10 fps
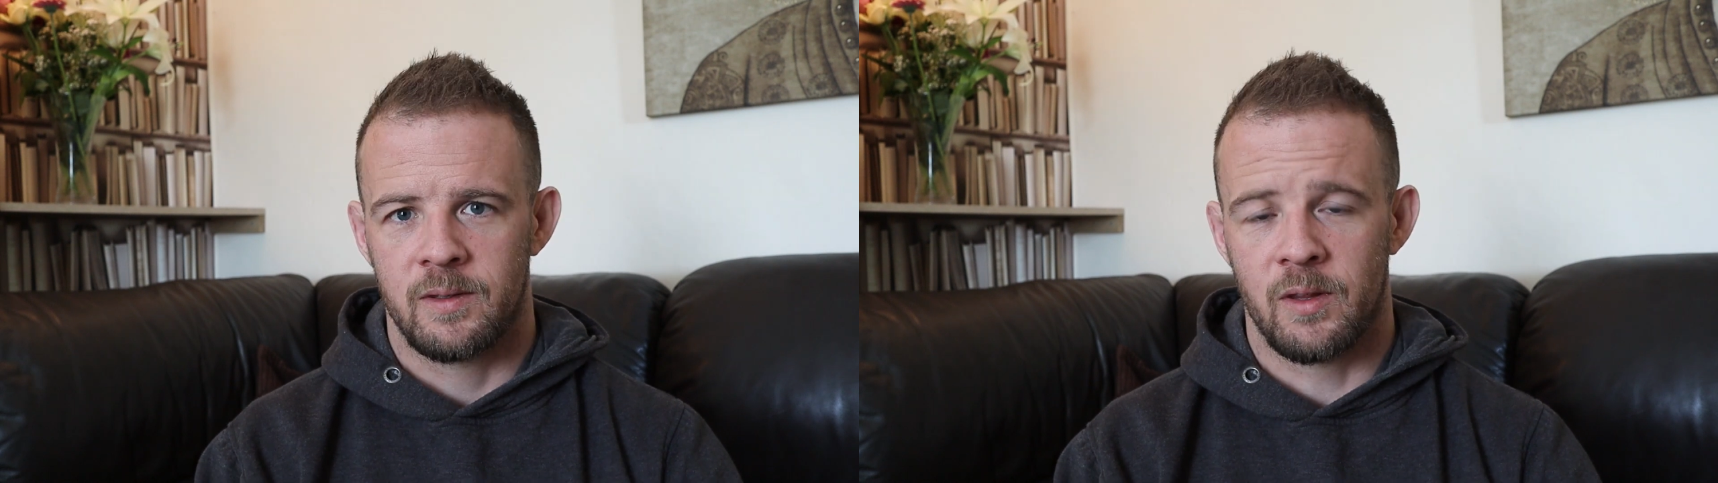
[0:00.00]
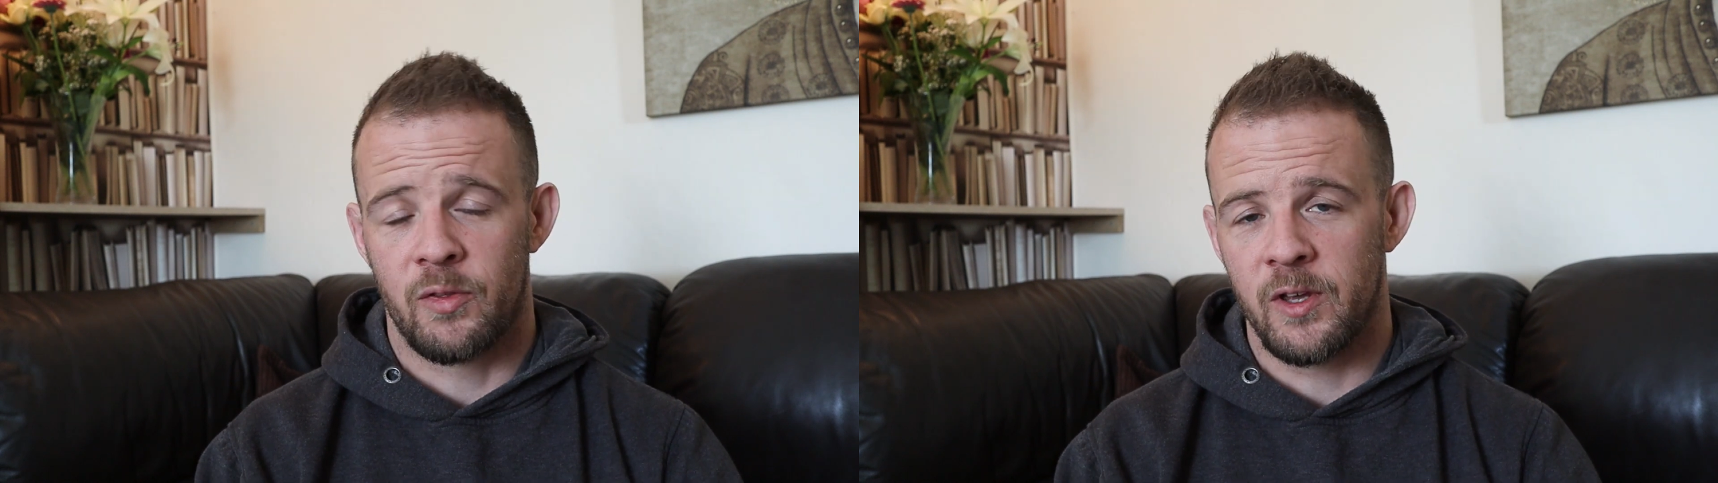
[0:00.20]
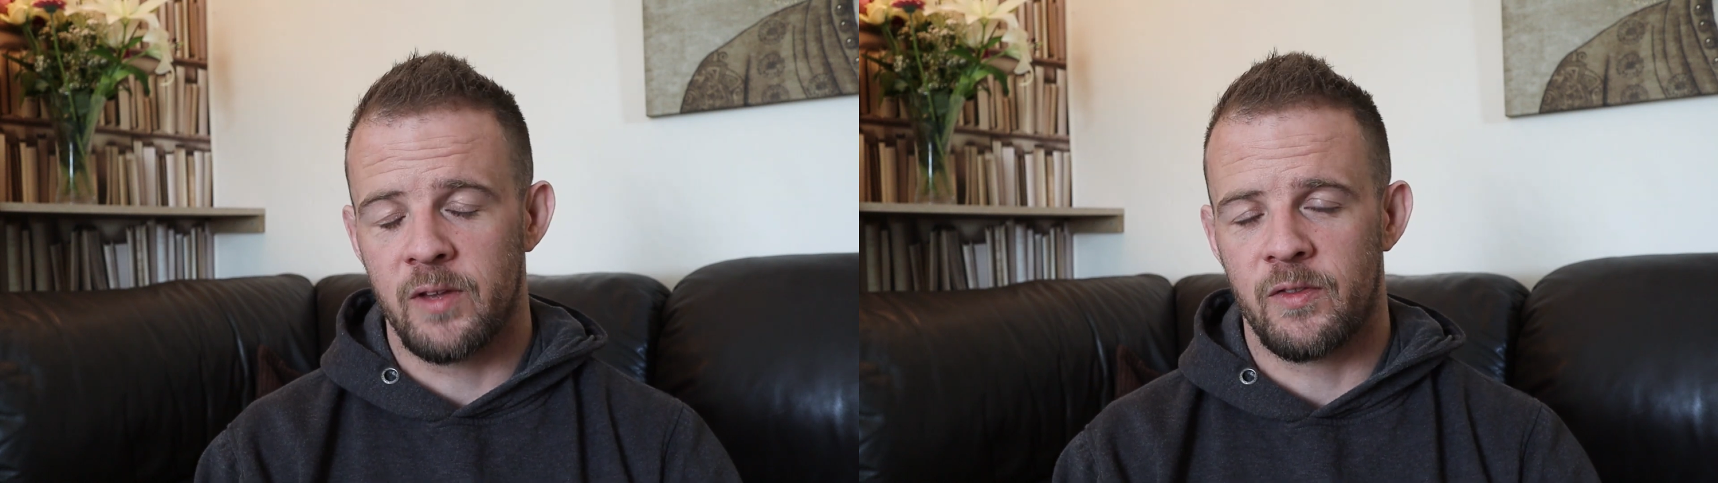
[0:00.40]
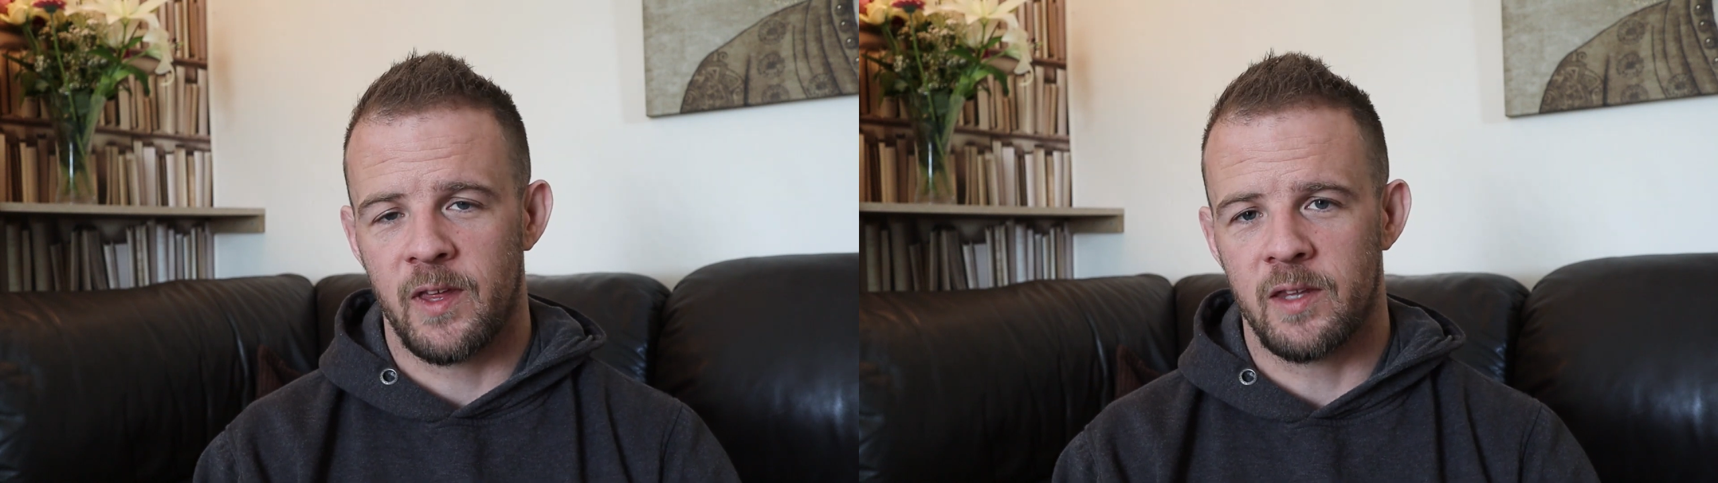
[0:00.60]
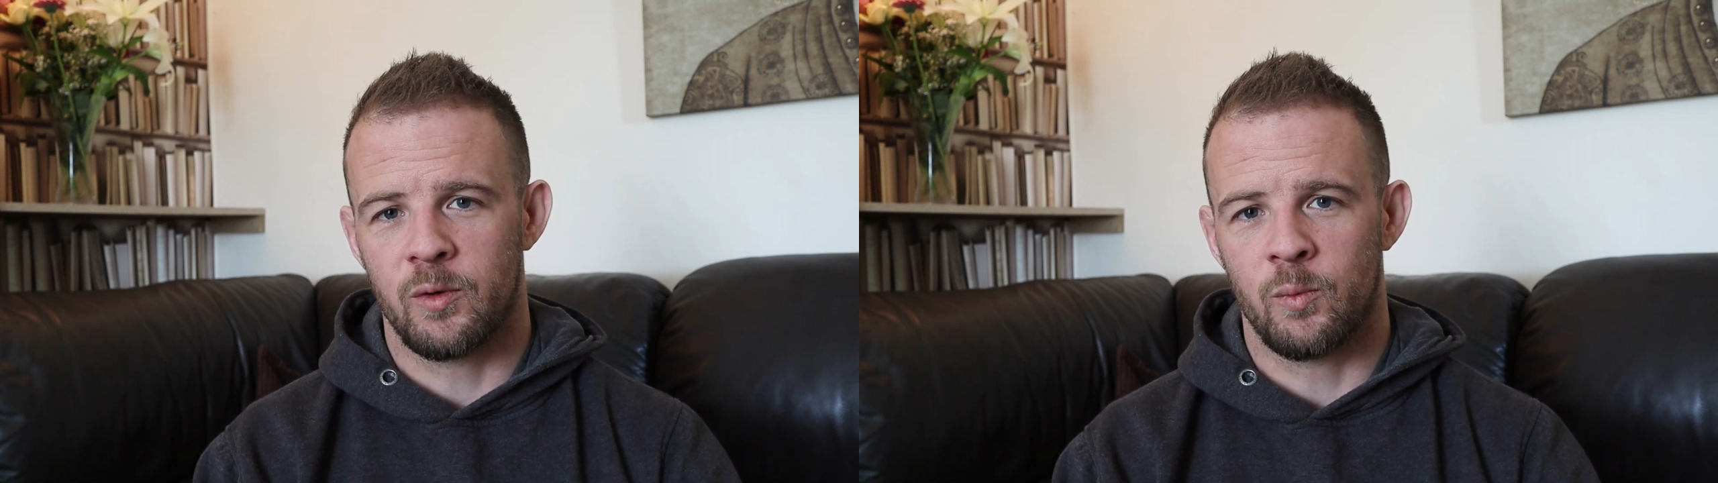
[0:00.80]
The third
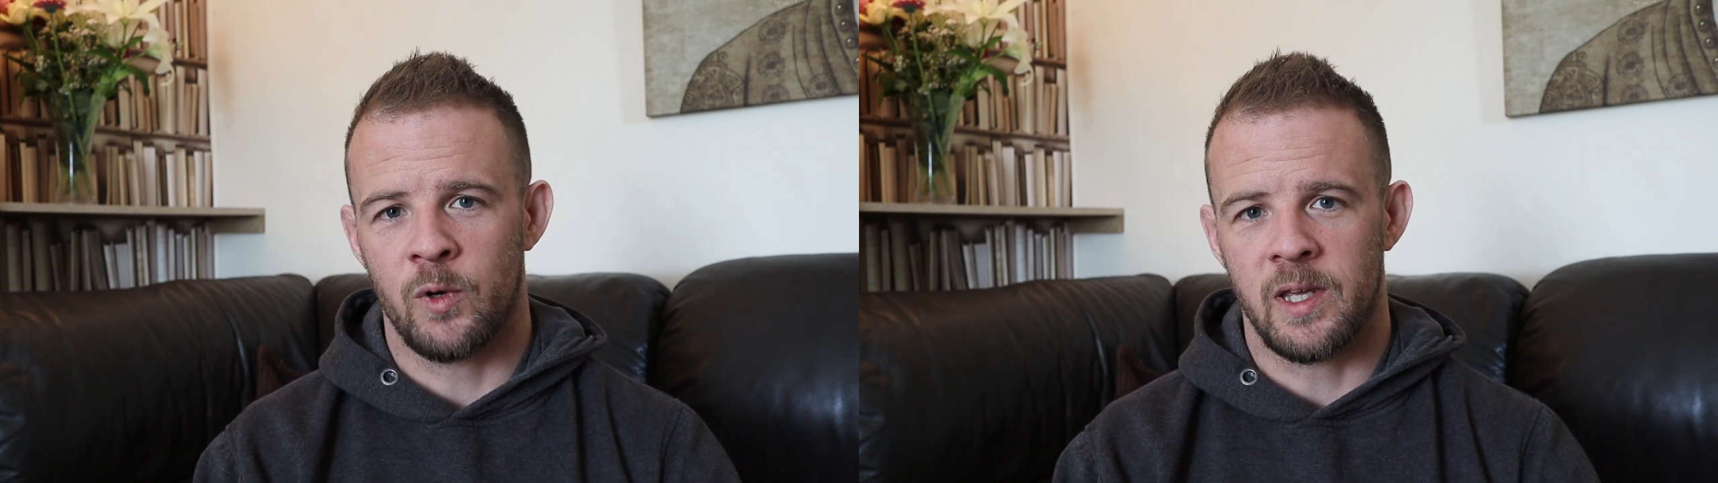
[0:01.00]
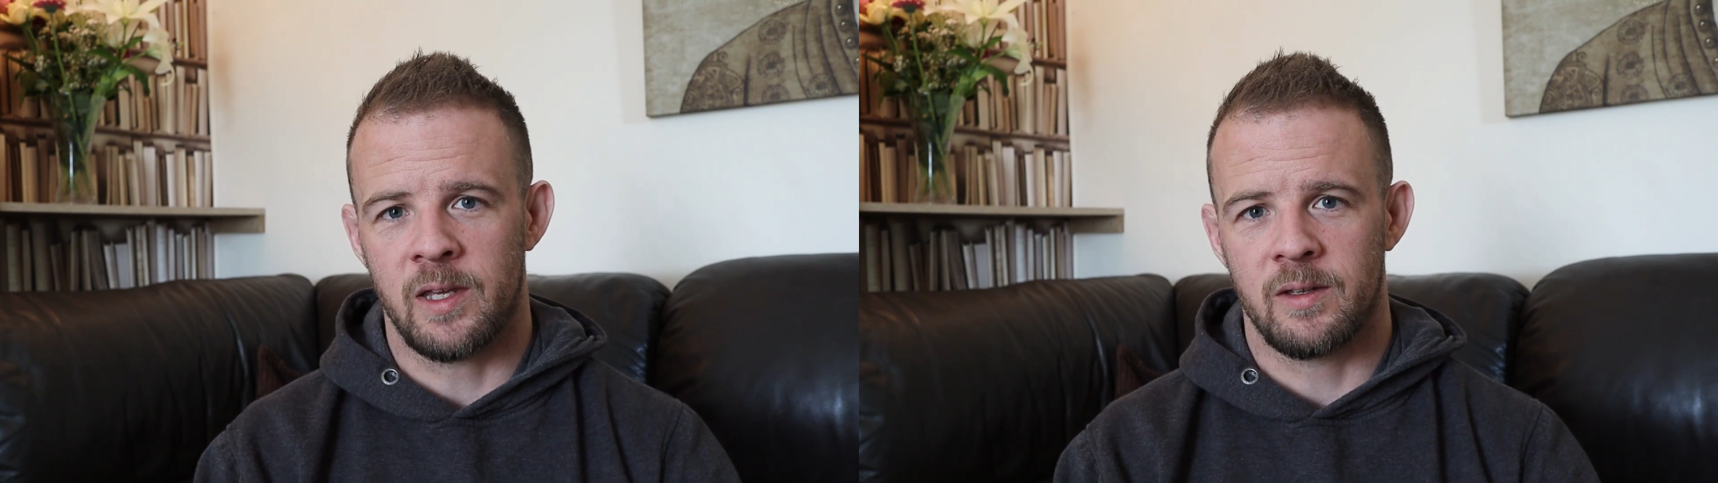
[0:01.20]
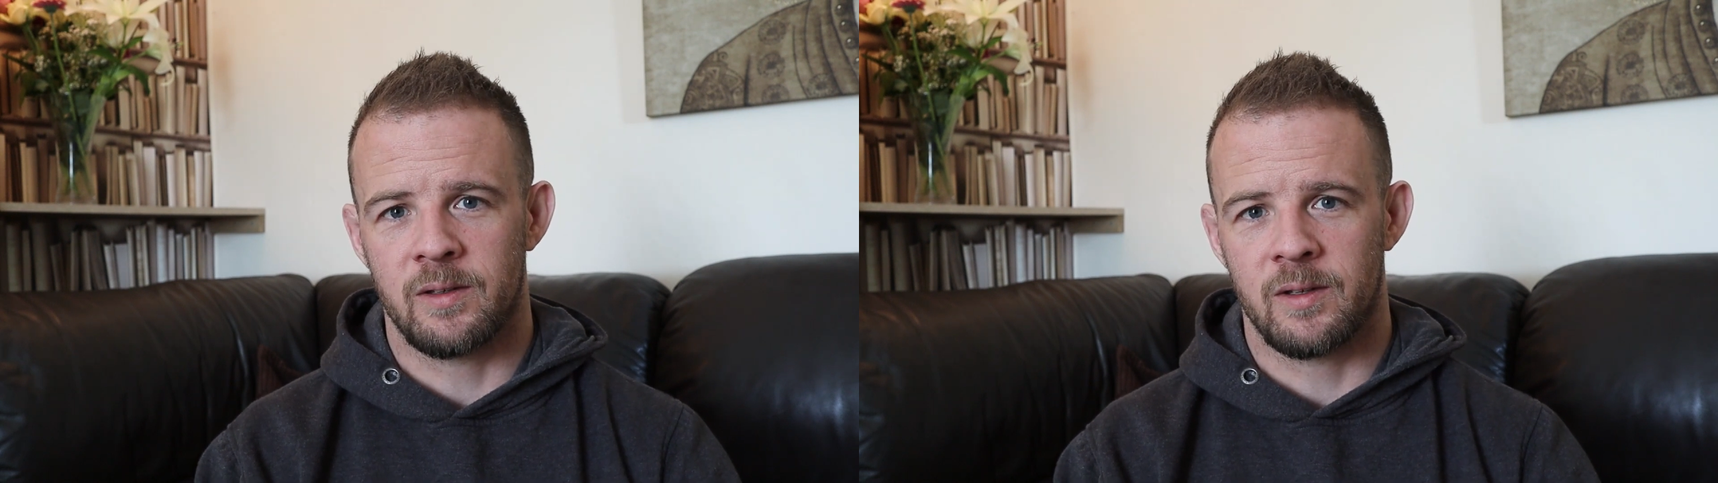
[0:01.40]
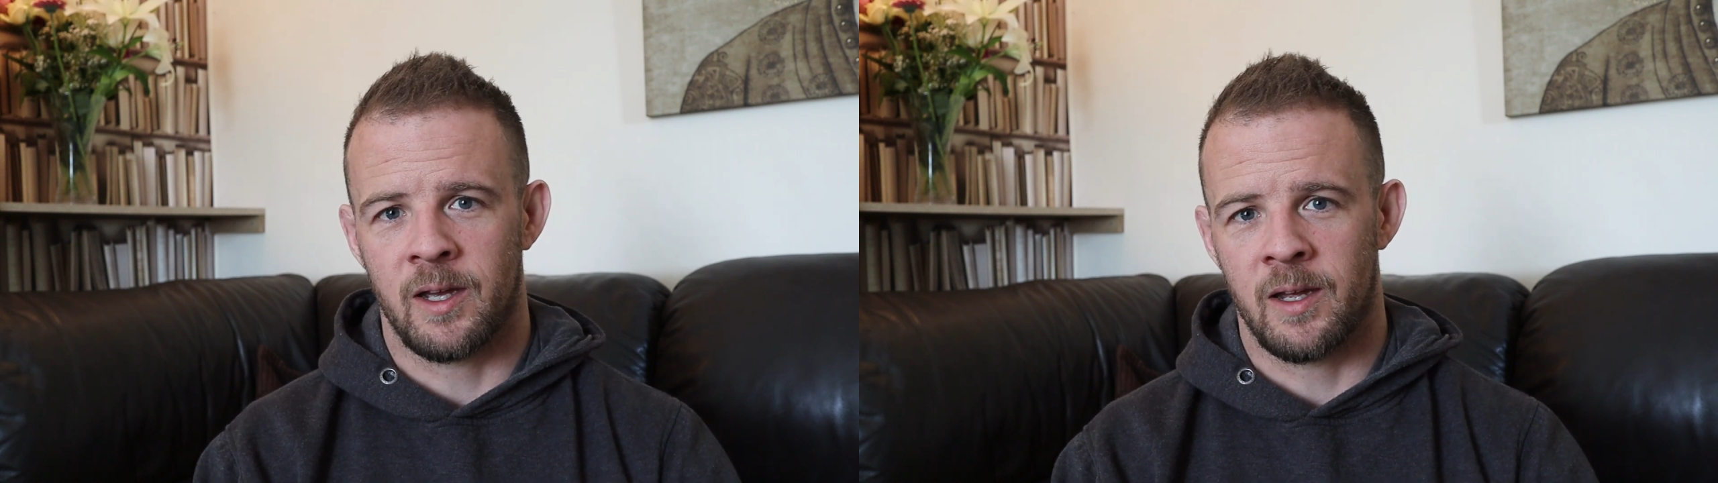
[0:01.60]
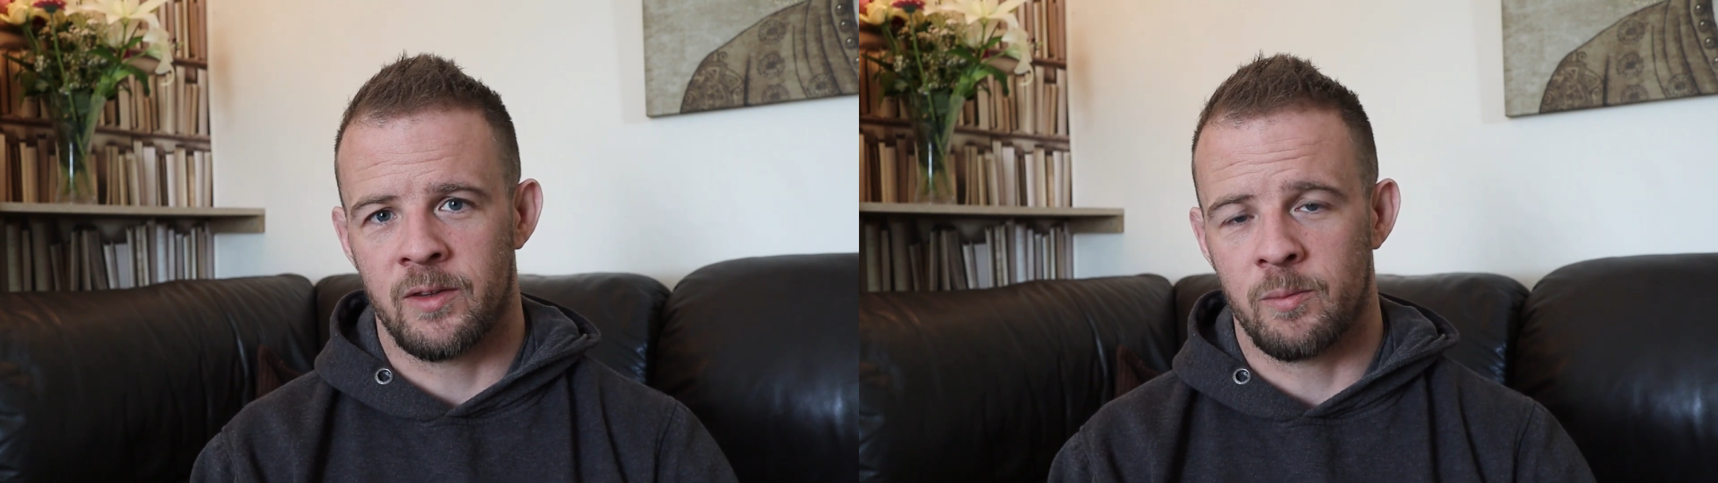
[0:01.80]
thing that
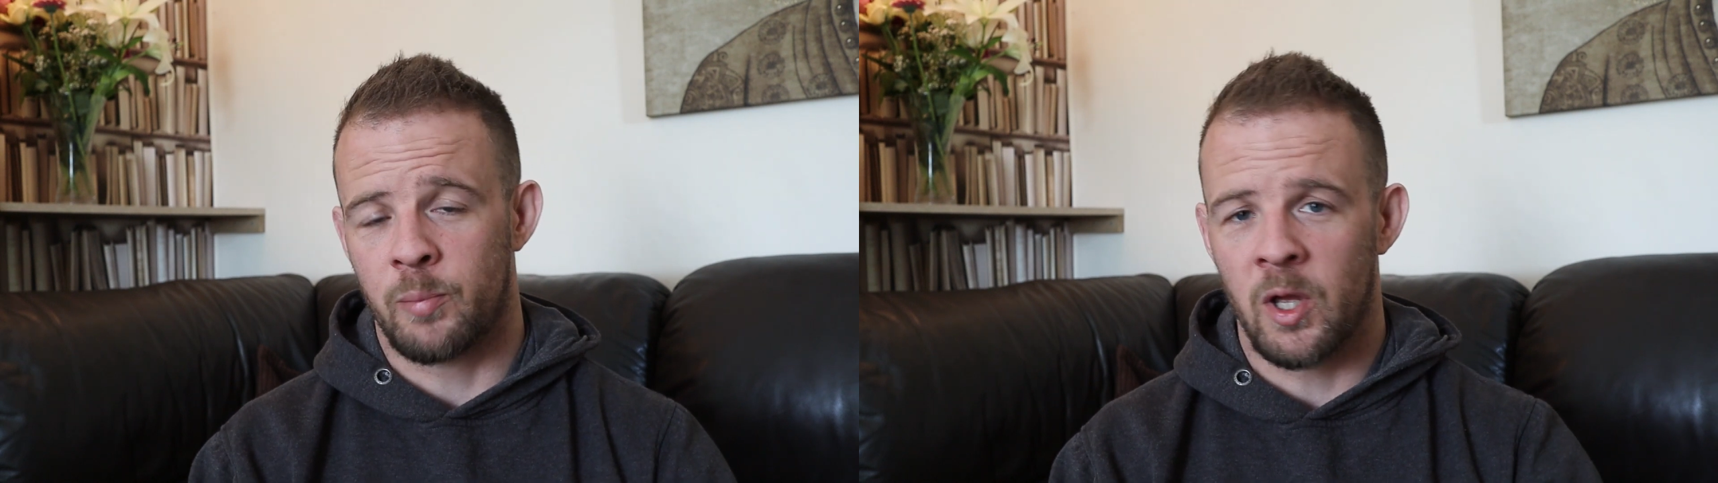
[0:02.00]
that